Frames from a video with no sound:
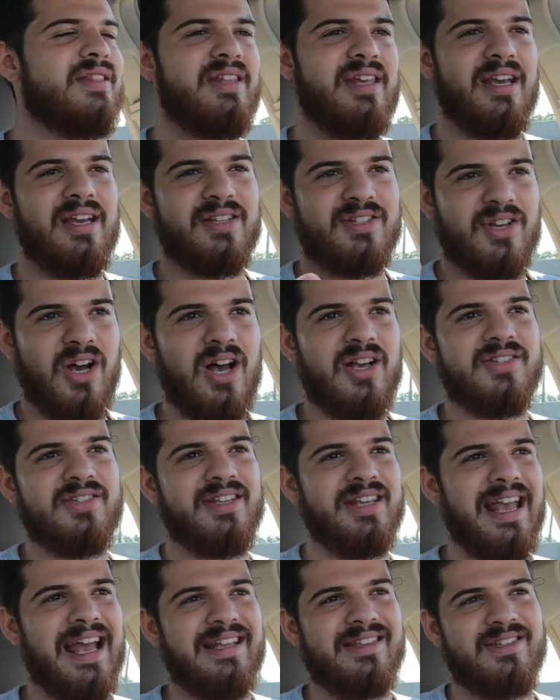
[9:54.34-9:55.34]
the
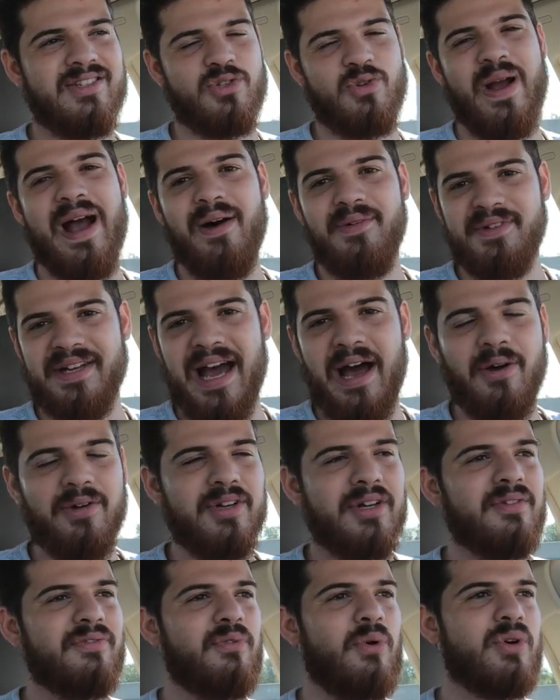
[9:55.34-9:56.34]
exhaust gets drowned out,
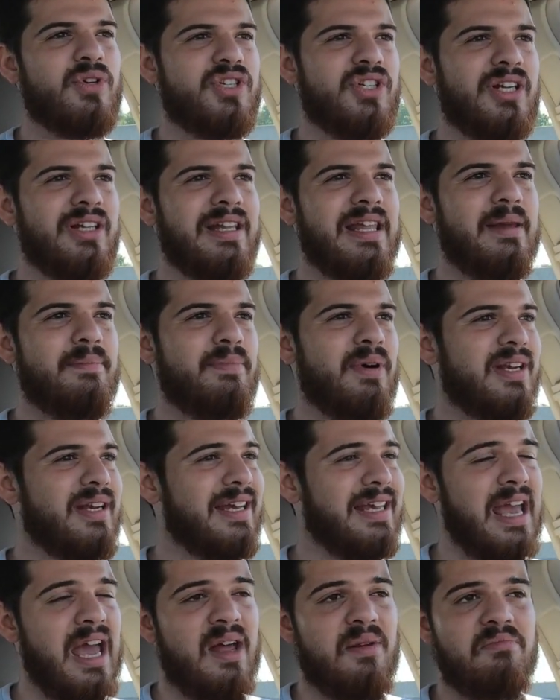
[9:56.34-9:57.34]
unfortunately. But
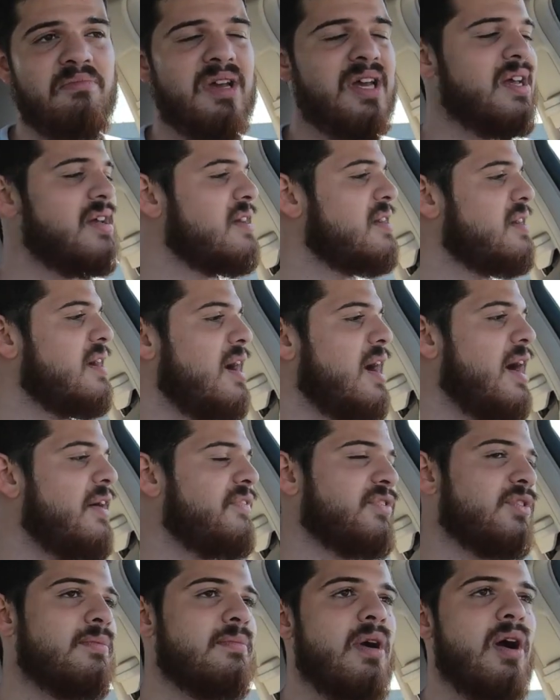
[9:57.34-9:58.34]
again,
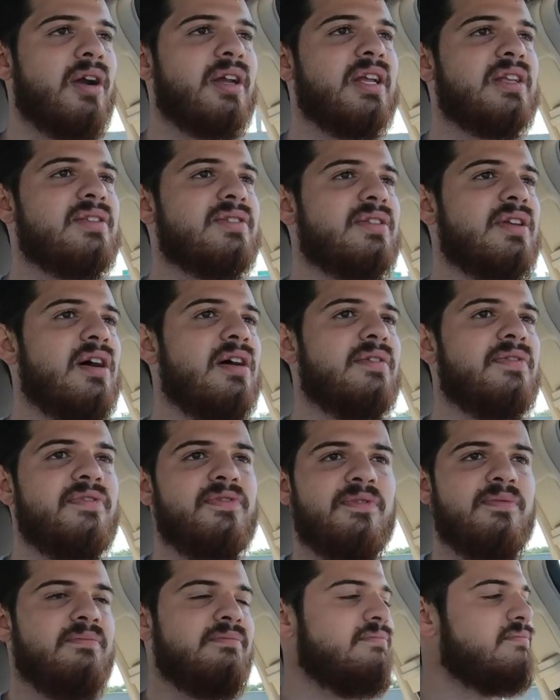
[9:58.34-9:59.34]
aftermarket stuff,
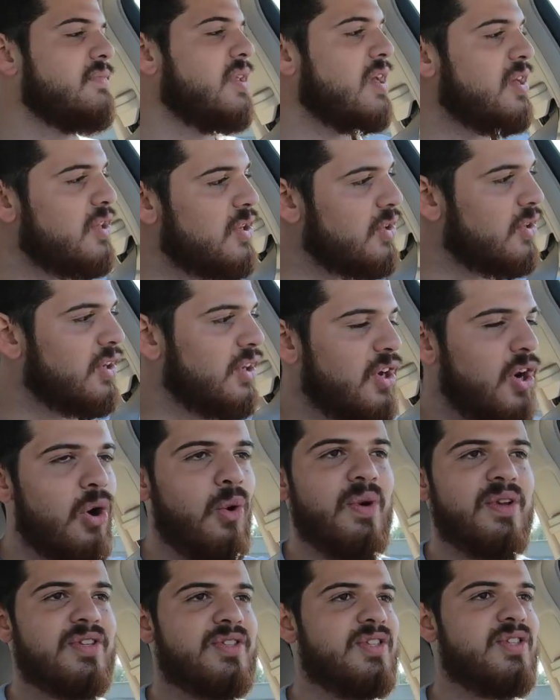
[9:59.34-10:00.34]
you
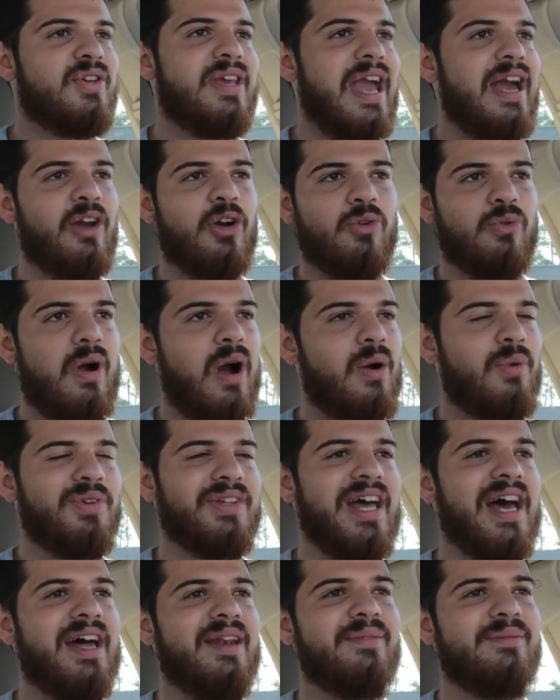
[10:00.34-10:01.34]
can't go wrong
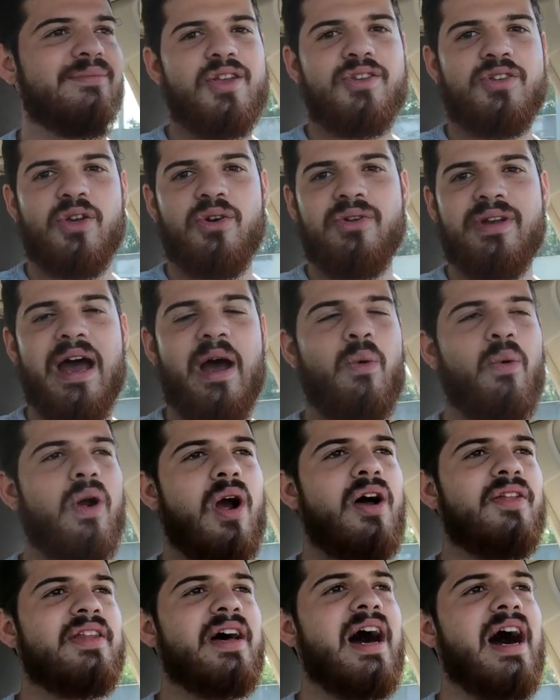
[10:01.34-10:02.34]
with that. So now we're
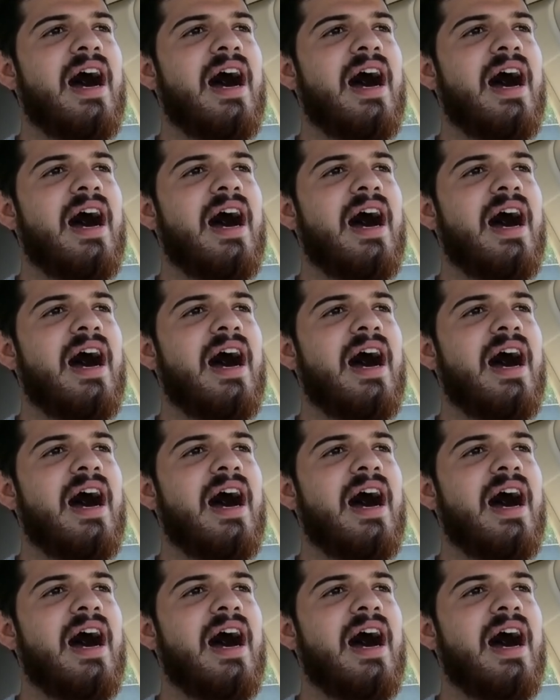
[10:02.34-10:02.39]
on the